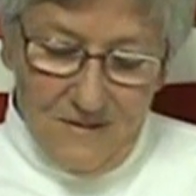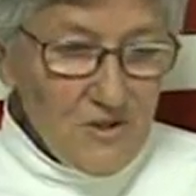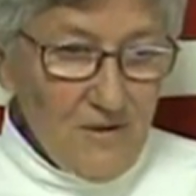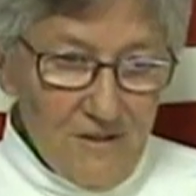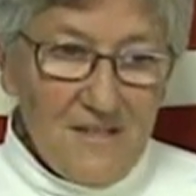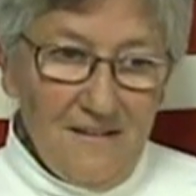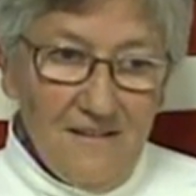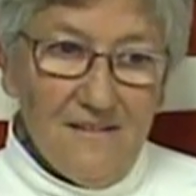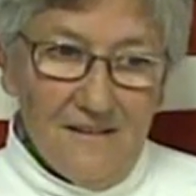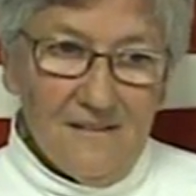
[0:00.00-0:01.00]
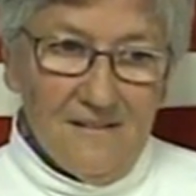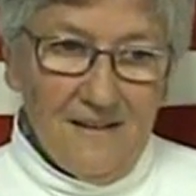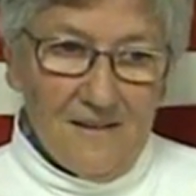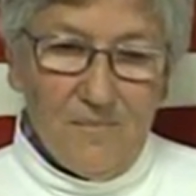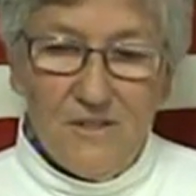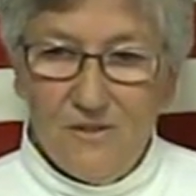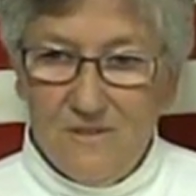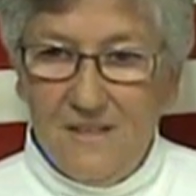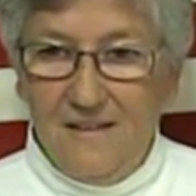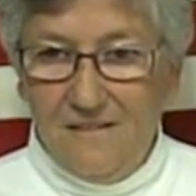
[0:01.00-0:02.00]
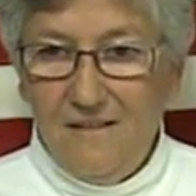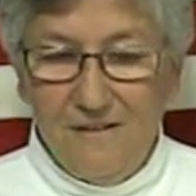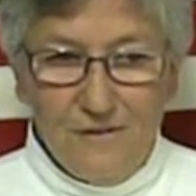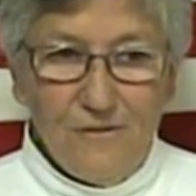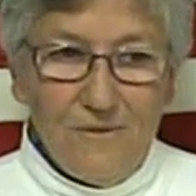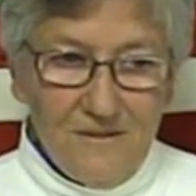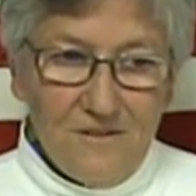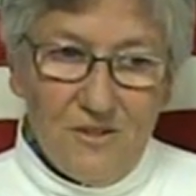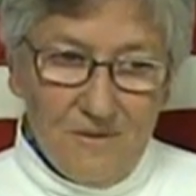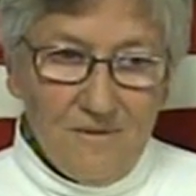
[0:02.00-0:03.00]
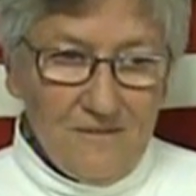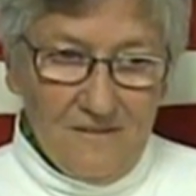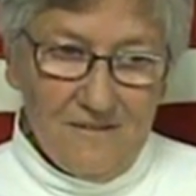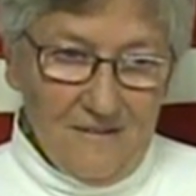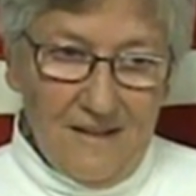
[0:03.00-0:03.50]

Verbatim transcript: she resented that, that, but she was 19 years old and she was,